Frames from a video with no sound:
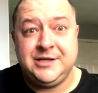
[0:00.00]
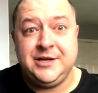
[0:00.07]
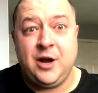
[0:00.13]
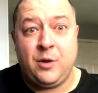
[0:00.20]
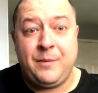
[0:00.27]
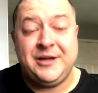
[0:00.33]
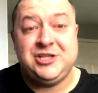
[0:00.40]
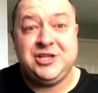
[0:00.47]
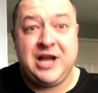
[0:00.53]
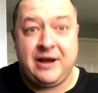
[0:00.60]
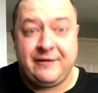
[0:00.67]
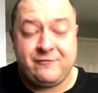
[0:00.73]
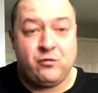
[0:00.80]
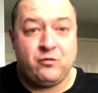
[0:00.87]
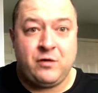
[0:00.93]
You know, I managed to get a
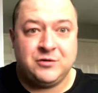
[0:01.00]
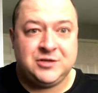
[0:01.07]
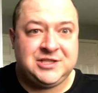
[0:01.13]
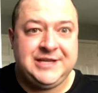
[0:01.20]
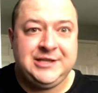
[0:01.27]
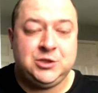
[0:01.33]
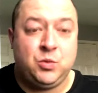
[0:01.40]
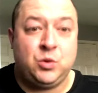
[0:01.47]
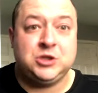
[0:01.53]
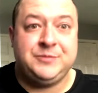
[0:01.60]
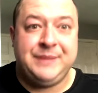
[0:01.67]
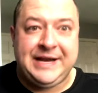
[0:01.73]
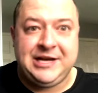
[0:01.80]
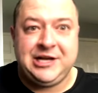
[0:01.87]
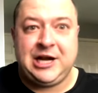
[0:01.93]
front row seat to watch
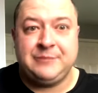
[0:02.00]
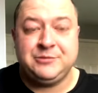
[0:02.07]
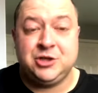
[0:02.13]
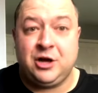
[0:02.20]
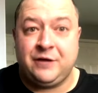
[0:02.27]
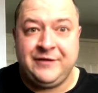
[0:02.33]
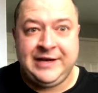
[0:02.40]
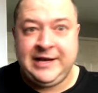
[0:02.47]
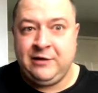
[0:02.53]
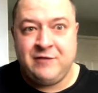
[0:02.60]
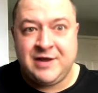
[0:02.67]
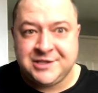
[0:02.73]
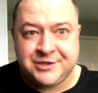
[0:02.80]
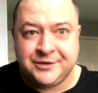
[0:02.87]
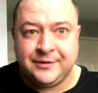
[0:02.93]
Mickie James and RVD
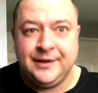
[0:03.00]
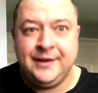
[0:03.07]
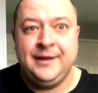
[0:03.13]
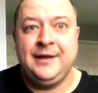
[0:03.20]
wrestle.